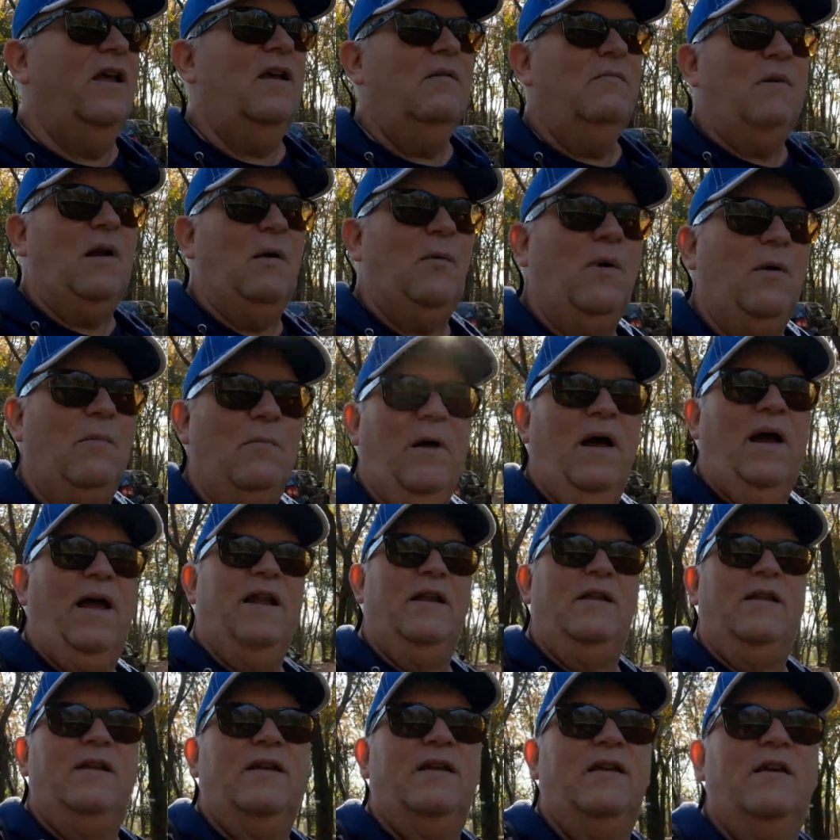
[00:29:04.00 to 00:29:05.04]
but I wouldn't
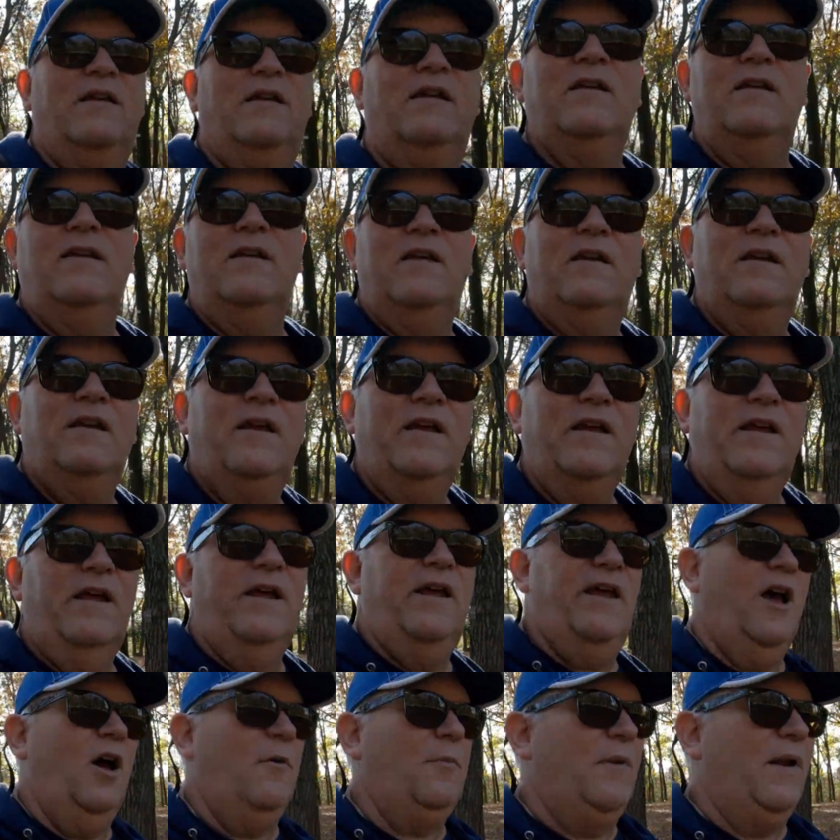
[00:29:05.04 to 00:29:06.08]
mind
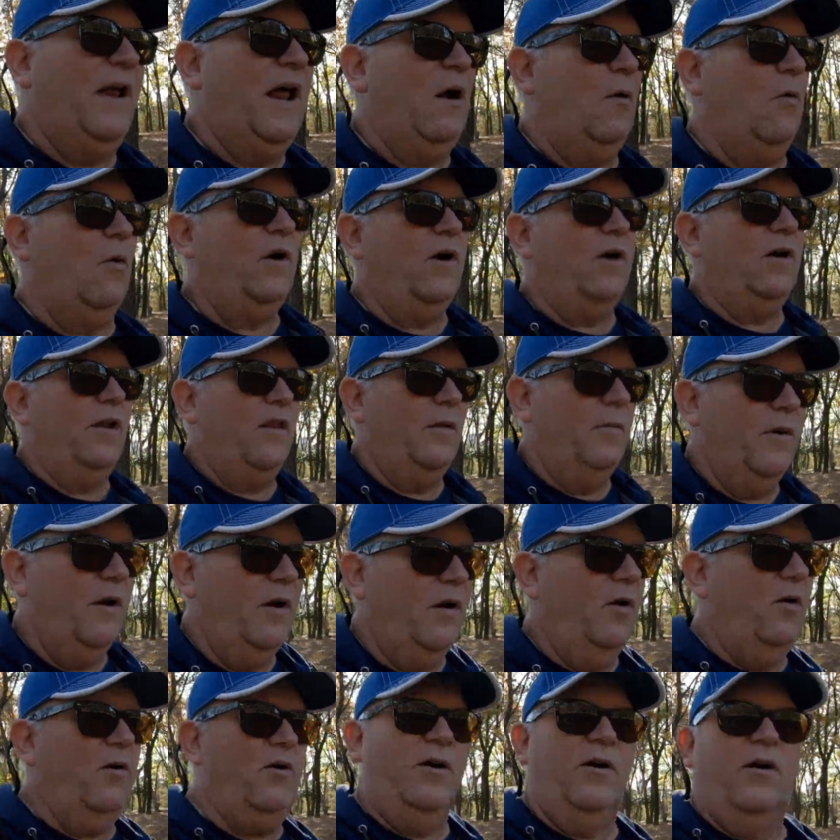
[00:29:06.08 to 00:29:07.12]
helping out, working on the
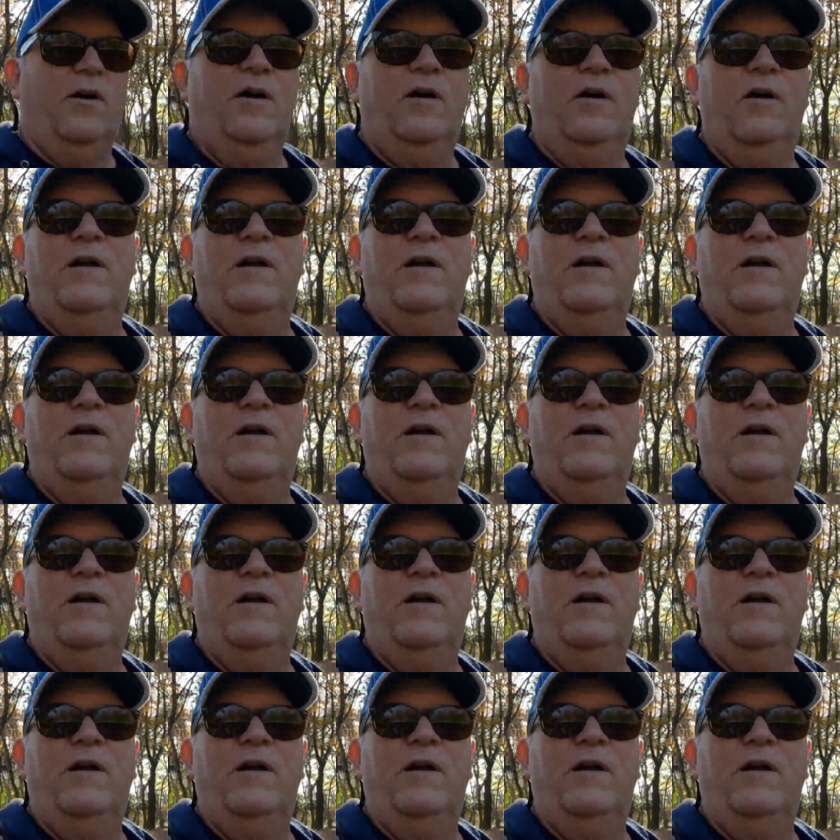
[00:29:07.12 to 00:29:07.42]
boat or